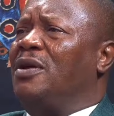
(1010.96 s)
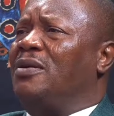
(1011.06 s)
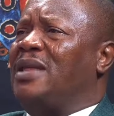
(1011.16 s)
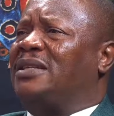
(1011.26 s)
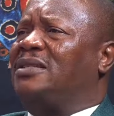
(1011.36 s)

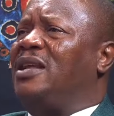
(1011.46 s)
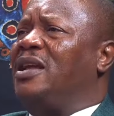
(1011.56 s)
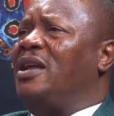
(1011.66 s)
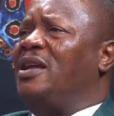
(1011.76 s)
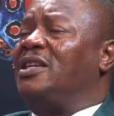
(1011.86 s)
that's
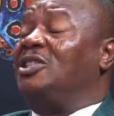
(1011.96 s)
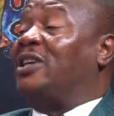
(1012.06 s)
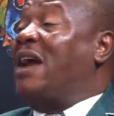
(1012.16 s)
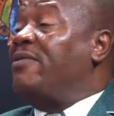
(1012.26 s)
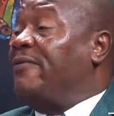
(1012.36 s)
the
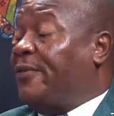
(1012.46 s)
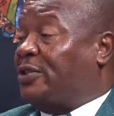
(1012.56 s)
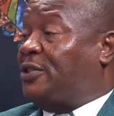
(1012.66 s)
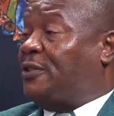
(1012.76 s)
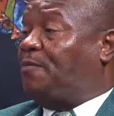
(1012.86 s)
driving
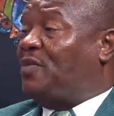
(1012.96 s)
force.